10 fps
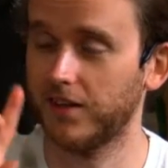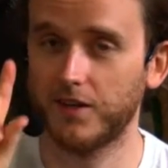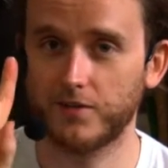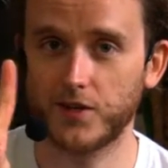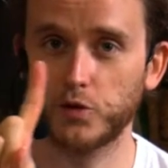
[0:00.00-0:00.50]

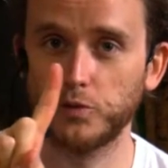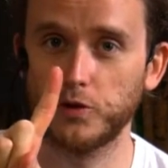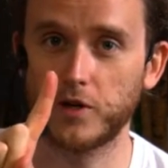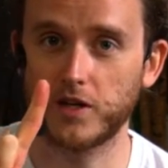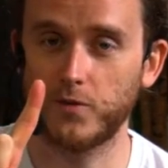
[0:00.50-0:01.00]
Reticle bloom
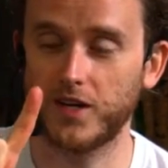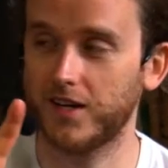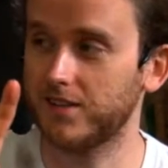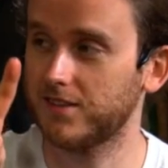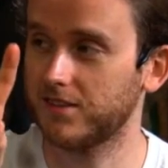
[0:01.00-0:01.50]
on
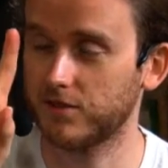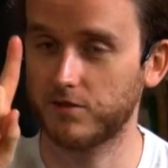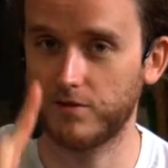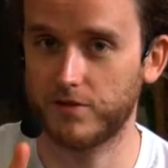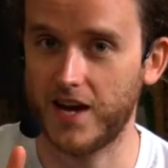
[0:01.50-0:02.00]
M1As
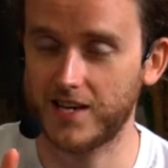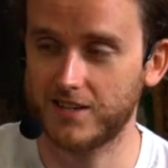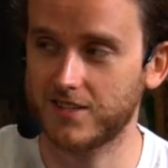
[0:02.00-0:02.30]
for accuracy.